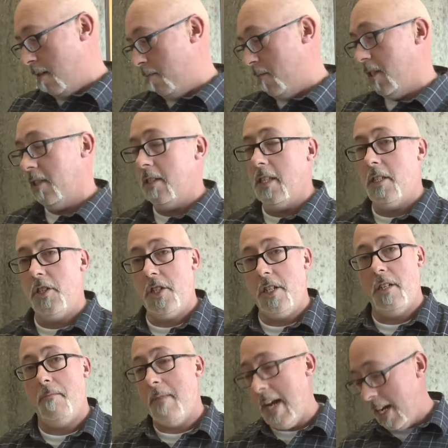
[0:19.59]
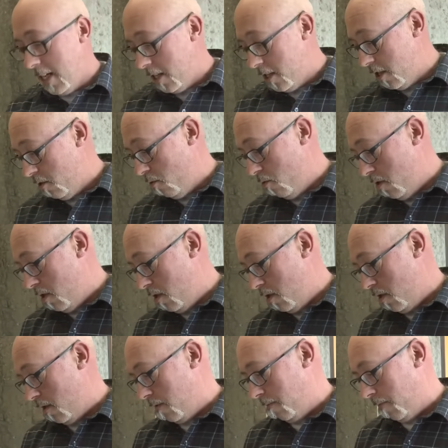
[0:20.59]
Just the sheer magnitude
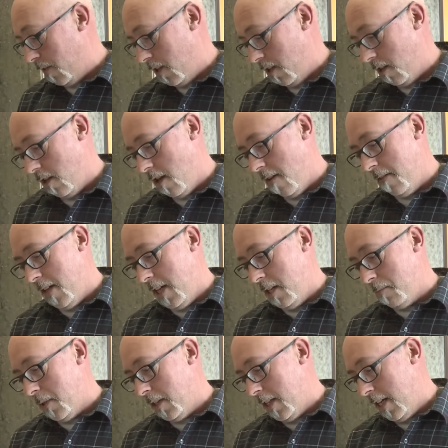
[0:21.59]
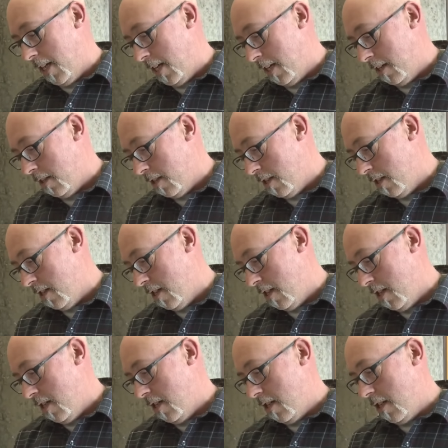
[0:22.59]
of these proceedings,
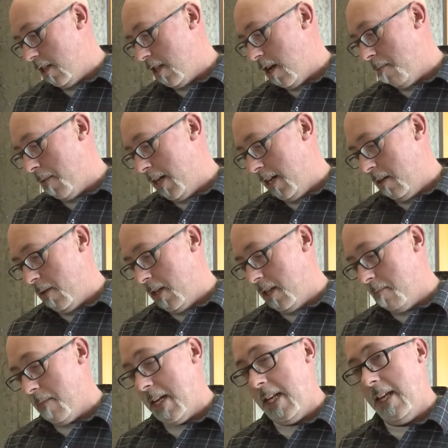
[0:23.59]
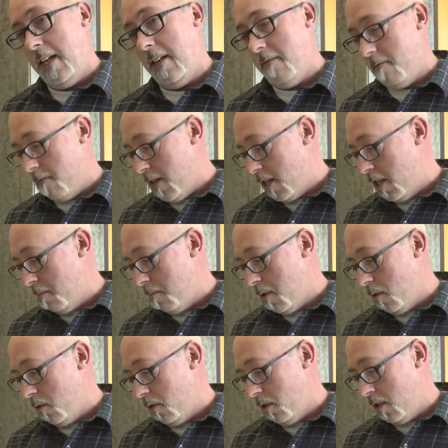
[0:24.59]
accompanied with the many
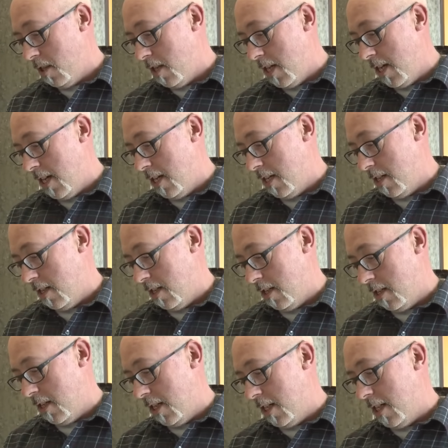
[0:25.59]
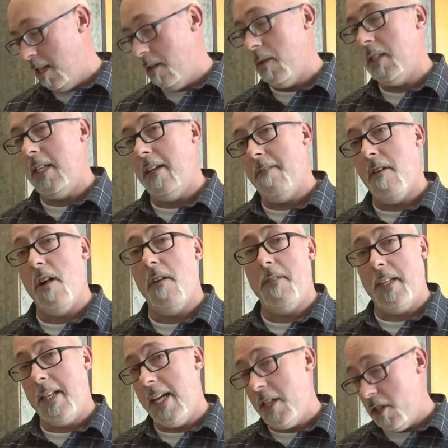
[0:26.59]
variables and continuously
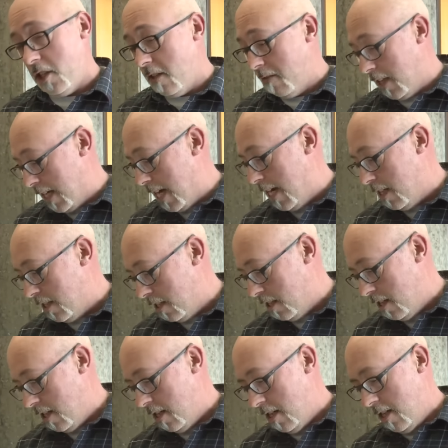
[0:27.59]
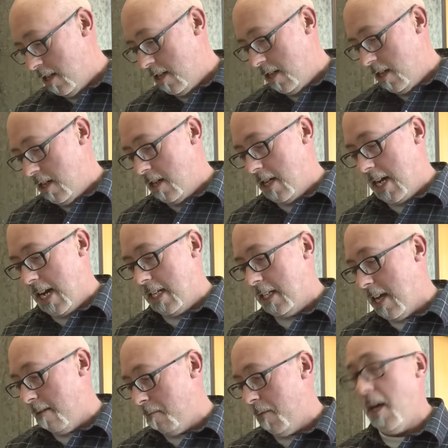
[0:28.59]
evolving nature of the case, that has
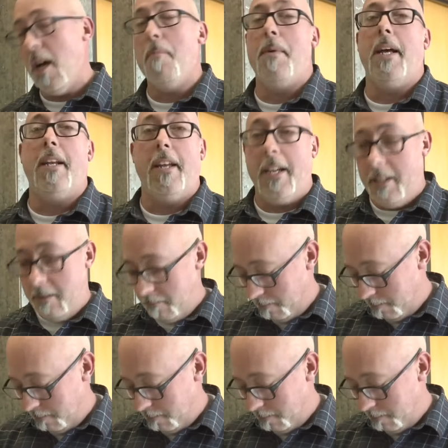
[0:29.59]
kept me up at night.